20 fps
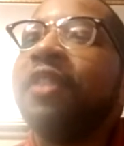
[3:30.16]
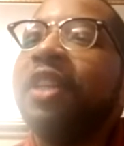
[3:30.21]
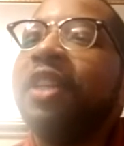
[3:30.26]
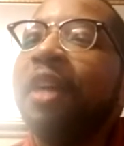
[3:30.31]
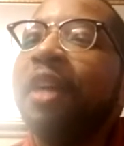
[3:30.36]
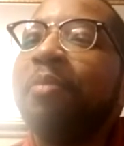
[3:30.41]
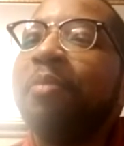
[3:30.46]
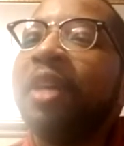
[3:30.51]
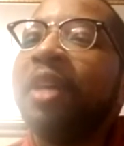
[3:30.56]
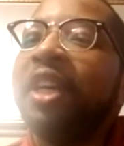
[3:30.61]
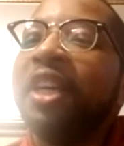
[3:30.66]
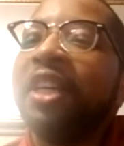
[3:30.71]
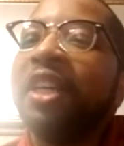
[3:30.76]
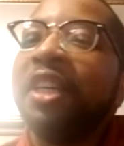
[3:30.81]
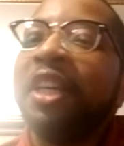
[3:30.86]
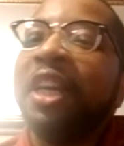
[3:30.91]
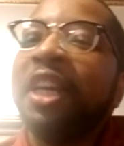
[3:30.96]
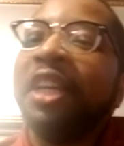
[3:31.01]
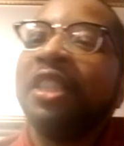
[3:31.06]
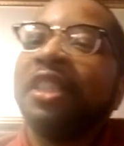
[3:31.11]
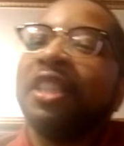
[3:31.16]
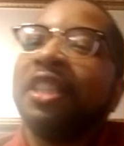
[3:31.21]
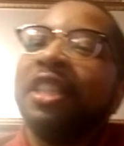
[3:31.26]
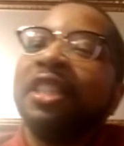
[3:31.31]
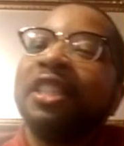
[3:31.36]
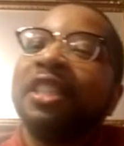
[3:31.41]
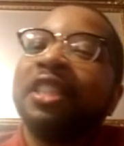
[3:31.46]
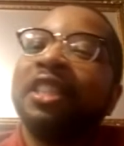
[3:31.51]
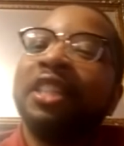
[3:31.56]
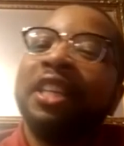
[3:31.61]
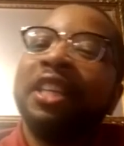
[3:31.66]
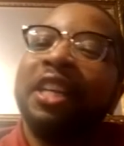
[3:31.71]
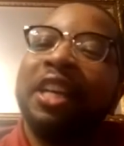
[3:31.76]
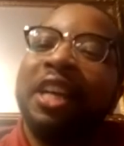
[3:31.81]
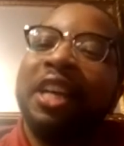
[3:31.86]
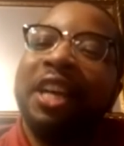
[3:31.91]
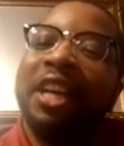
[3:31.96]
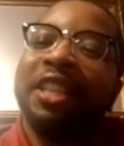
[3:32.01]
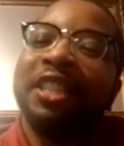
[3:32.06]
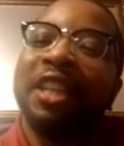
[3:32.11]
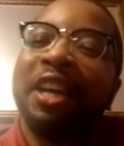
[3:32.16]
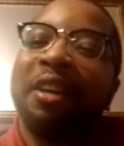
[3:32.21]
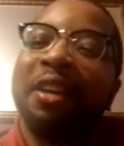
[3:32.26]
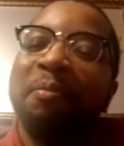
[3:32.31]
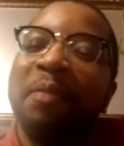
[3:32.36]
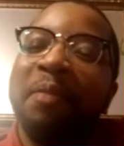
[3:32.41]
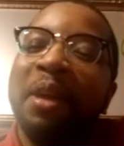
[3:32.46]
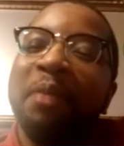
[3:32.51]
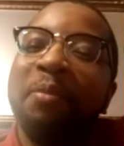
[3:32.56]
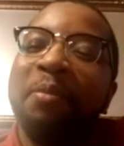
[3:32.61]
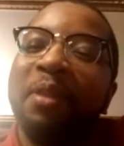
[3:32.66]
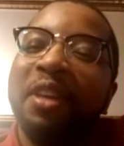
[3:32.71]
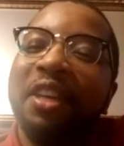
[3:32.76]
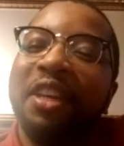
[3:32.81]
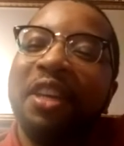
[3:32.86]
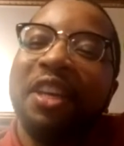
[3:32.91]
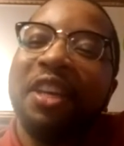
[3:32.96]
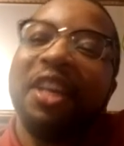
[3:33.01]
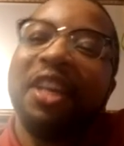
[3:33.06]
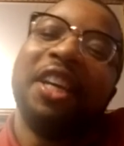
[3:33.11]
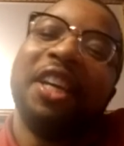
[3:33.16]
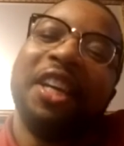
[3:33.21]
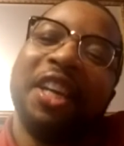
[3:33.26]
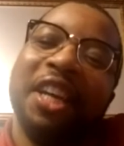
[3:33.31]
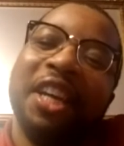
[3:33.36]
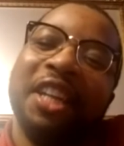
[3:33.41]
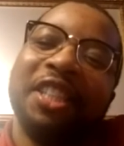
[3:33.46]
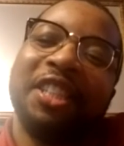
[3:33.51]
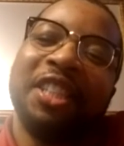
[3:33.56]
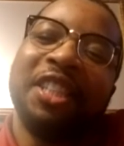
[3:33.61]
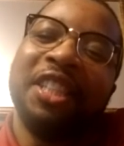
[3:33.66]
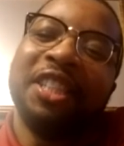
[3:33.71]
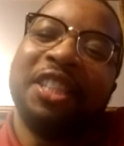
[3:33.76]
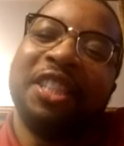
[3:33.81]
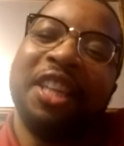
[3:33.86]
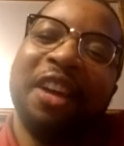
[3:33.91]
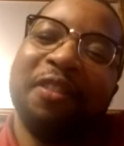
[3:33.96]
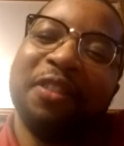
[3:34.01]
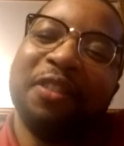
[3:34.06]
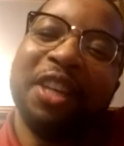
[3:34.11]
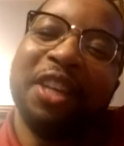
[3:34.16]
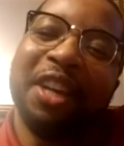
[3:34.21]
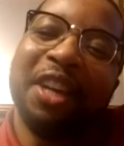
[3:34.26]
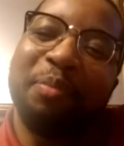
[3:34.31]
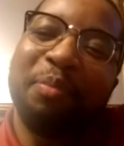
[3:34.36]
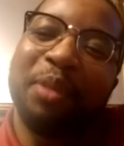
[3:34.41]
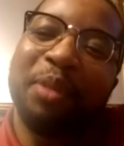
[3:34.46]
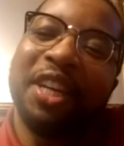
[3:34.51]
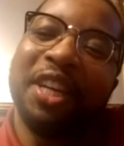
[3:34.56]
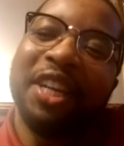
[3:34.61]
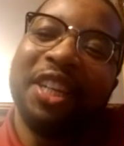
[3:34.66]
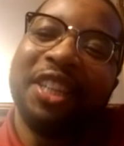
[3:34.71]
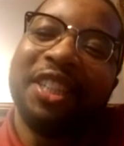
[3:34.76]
not playing. It's not a maybe. He's definitely not playing.